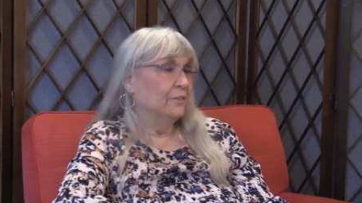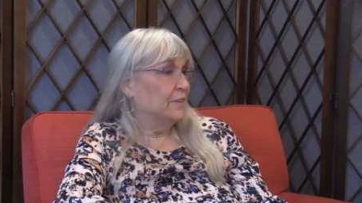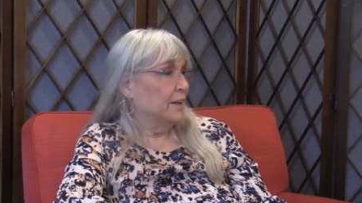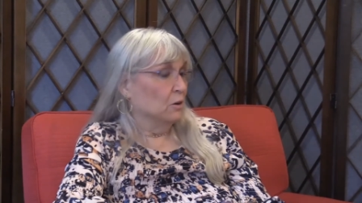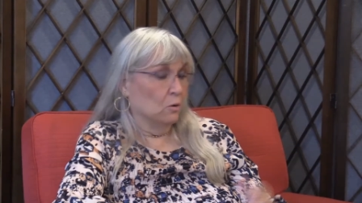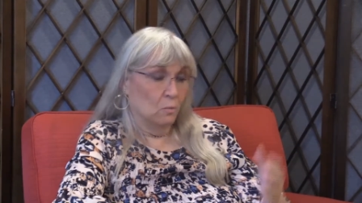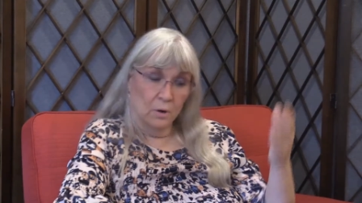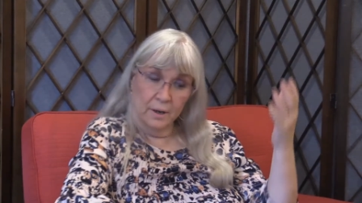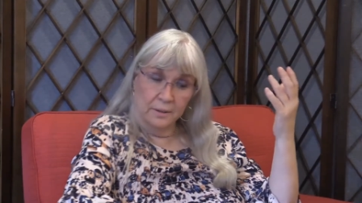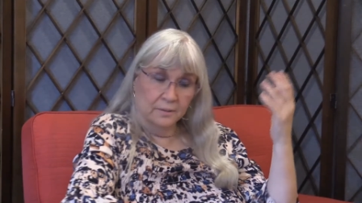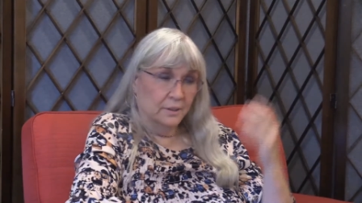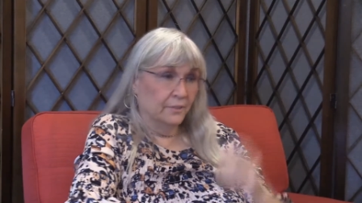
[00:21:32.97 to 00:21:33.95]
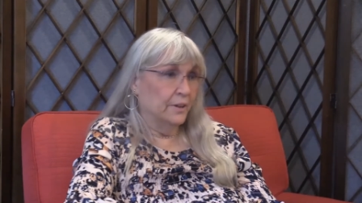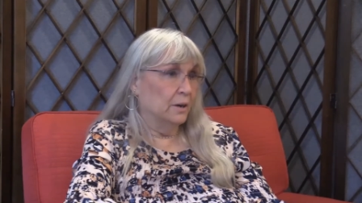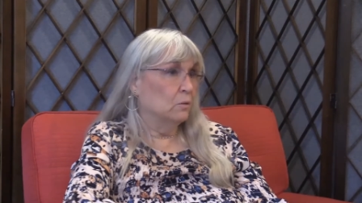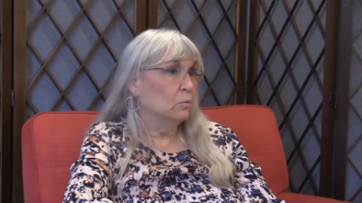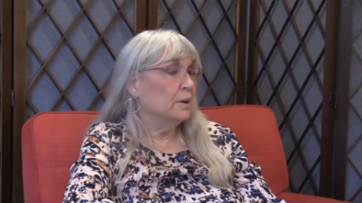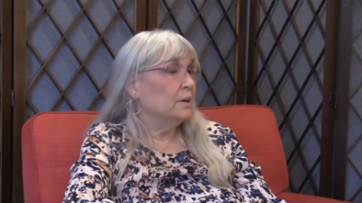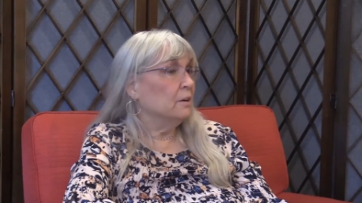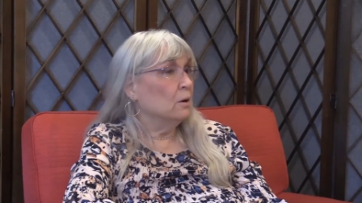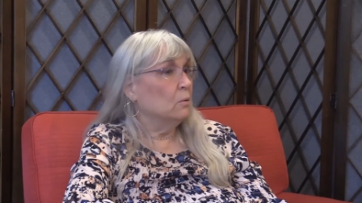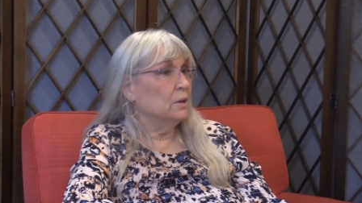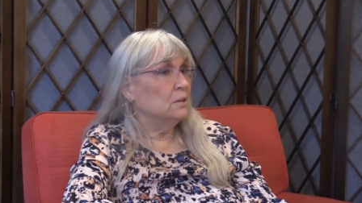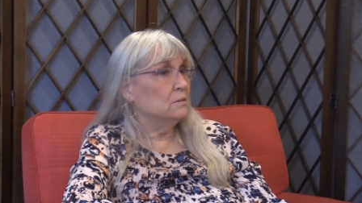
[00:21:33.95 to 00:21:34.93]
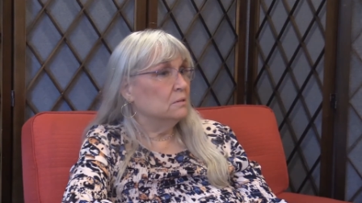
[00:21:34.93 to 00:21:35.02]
If they don't want to go in,